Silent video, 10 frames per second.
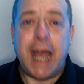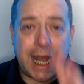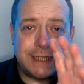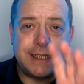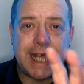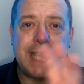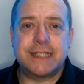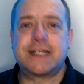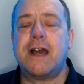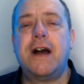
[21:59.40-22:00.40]
And
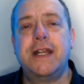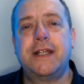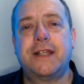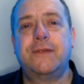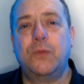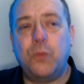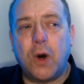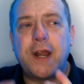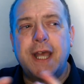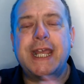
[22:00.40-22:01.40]
that's kind of
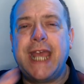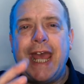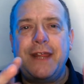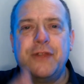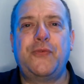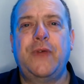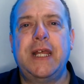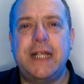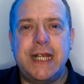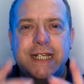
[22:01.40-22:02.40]
what I get the
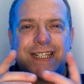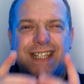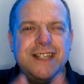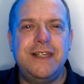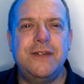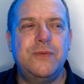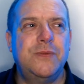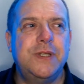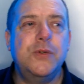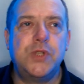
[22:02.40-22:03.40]
feeling is you,
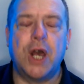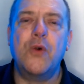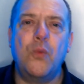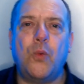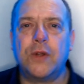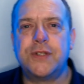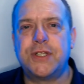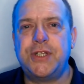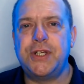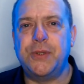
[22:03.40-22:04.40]
you don't want
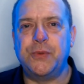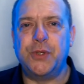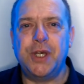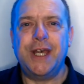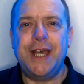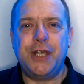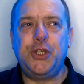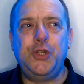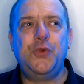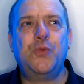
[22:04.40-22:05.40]
to do.
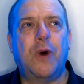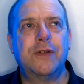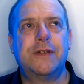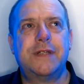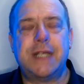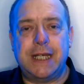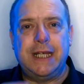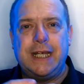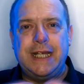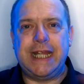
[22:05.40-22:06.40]
You want
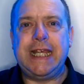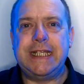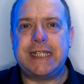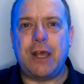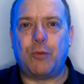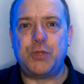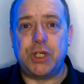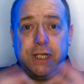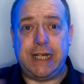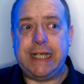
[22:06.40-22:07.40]
a, an easy
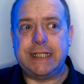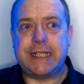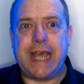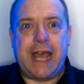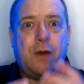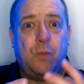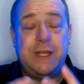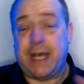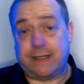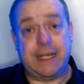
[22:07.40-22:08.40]
option, an easy out
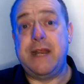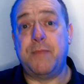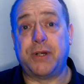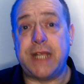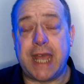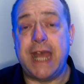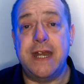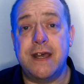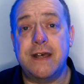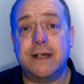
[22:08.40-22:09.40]
without anybody getting
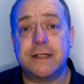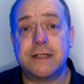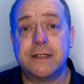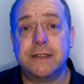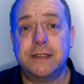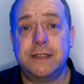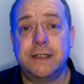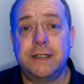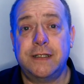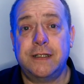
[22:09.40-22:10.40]
hurt.
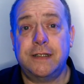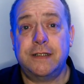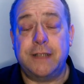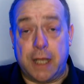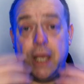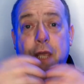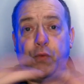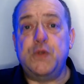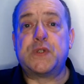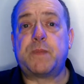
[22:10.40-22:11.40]
If
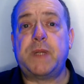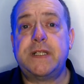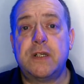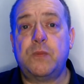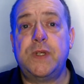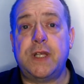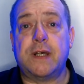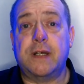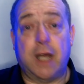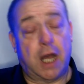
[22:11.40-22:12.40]
you split up with you,
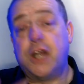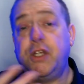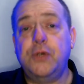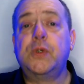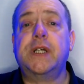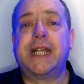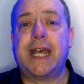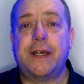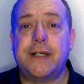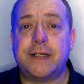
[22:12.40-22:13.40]
are you going to
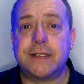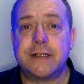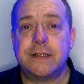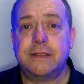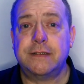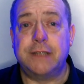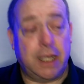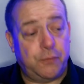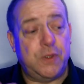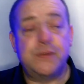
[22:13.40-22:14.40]
get hurt?
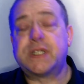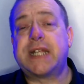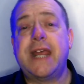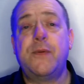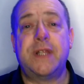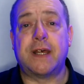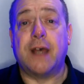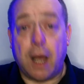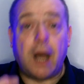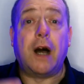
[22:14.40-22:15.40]
If you stay with her,
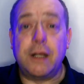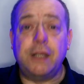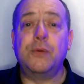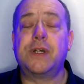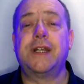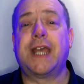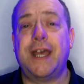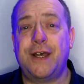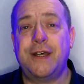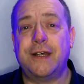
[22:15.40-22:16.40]
are you going to get
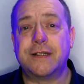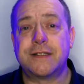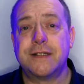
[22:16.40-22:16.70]
hurt?